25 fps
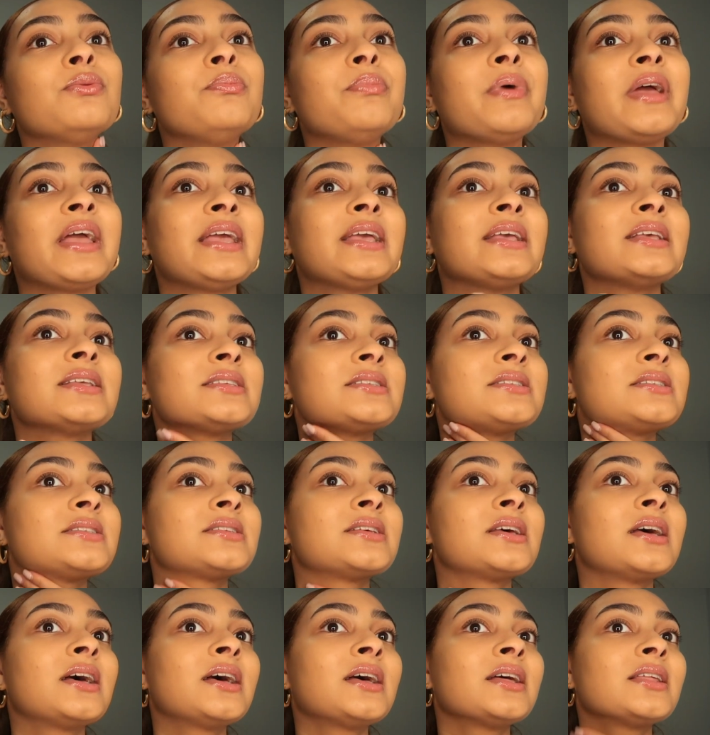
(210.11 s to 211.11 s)
base
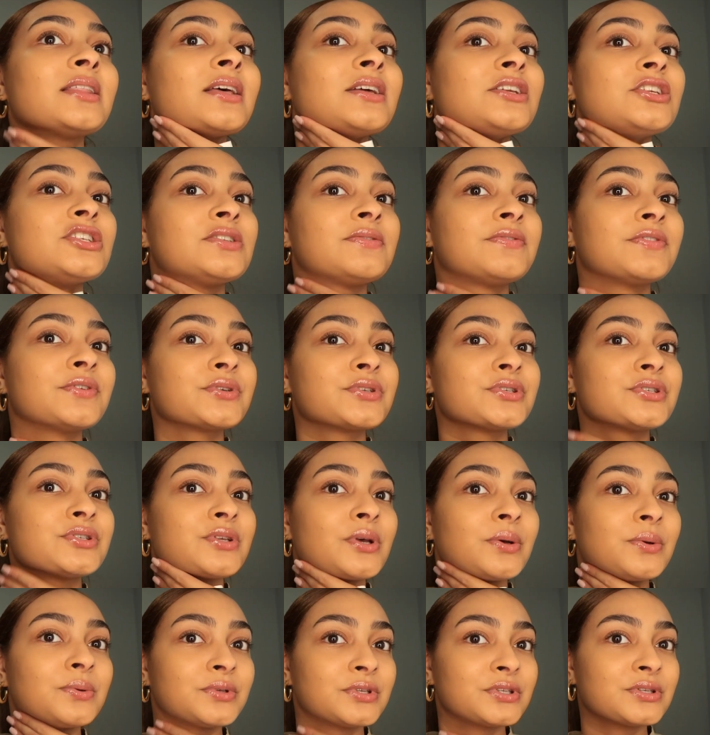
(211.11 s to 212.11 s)
that just feels
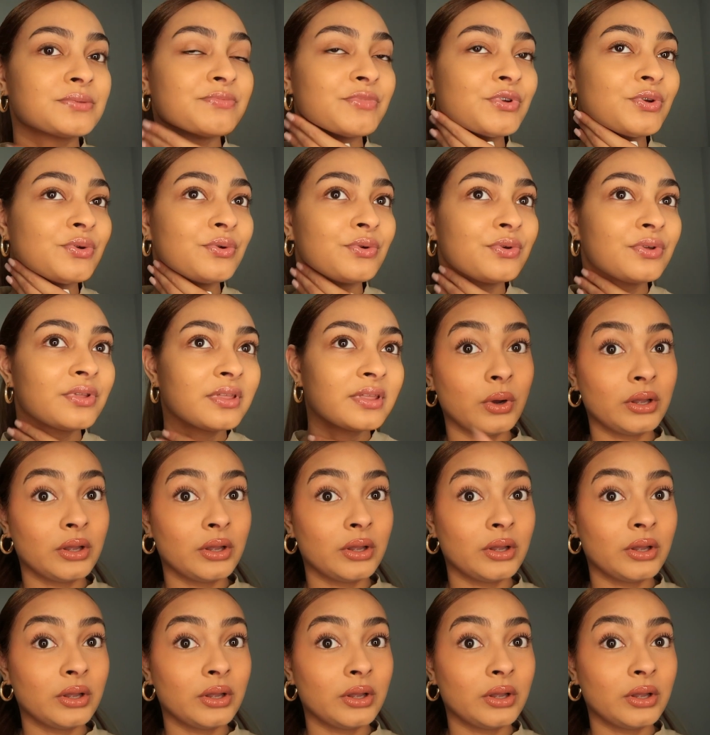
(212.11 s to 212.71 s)
so smooth.